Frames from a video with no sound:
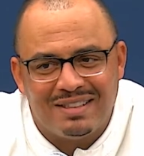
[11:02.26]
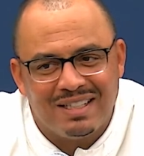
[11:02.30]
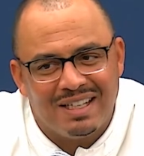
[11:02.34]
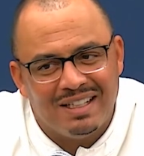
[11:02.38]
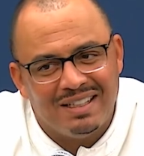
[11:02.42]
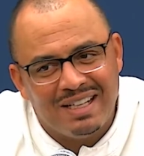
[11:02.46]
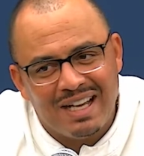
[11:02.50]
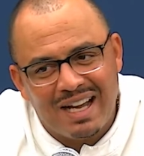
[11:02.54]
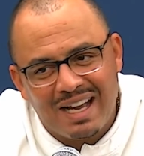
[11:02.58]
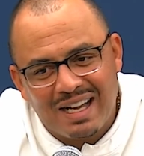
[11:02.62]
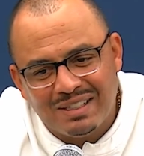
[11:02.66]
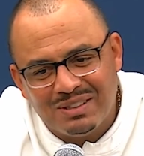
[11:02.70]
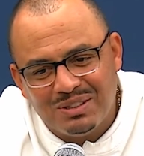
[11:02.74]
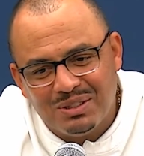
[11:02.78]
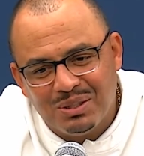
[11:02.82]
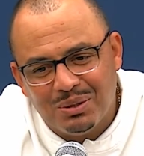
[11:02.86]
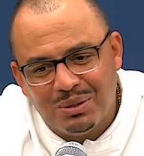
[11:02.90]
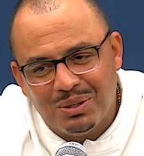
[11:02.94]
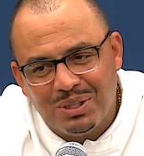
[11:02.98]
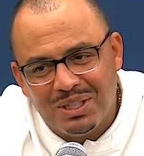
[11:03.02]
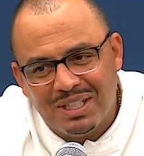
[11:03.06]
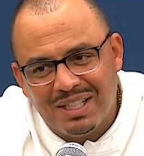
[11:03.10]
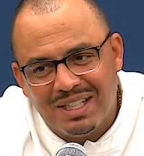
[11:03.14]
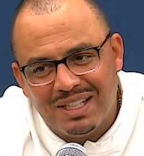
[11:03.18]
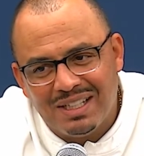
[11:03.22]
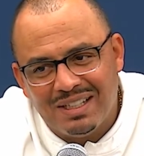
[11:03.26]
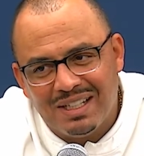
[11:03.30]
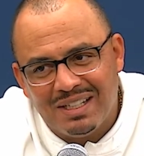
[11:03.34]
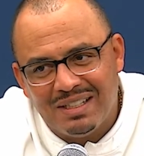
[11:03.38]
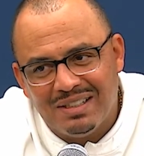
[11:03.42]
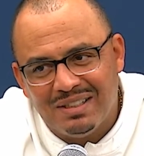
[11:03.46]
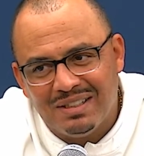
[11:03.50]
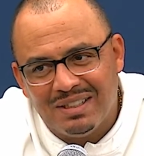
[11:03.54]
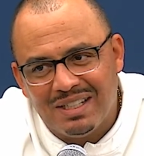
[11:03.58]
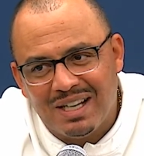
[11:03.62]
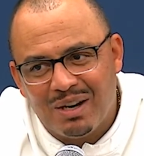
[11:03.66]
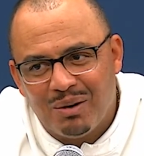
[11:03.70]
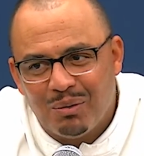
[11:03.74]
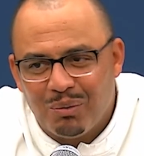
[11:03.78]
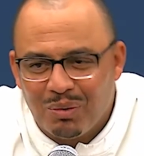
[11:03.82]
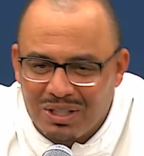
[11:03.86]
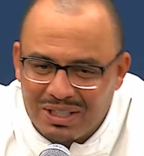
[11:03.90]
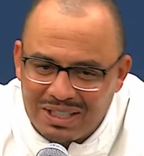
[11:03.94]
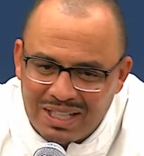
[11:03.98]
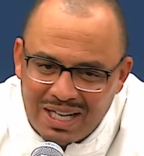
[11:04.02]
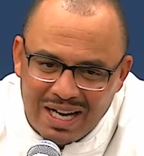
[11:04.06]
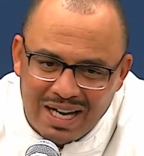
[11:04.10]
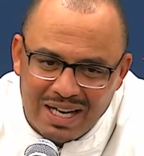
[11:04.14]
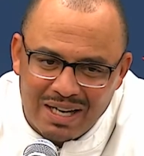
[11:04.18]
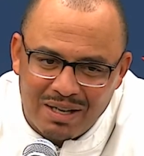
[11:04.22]
10 guys doing it, and then you got
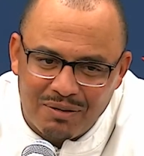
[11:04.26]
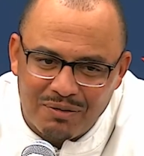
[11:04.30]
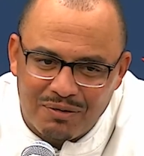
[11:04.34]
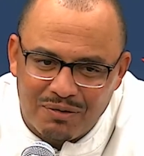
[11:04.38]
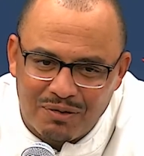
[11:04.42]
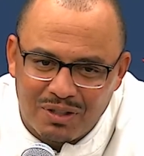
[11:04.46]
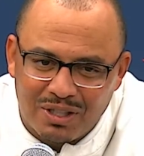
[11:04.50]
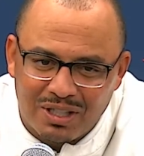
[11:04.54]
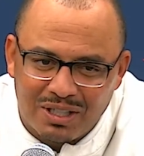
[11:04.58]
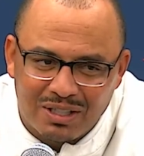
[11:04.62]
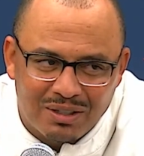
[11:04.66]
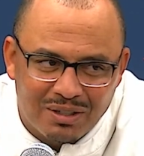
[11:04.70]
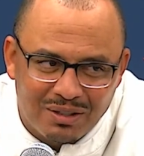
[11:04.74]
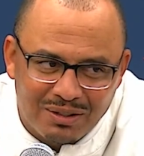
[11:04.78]
one guy up front.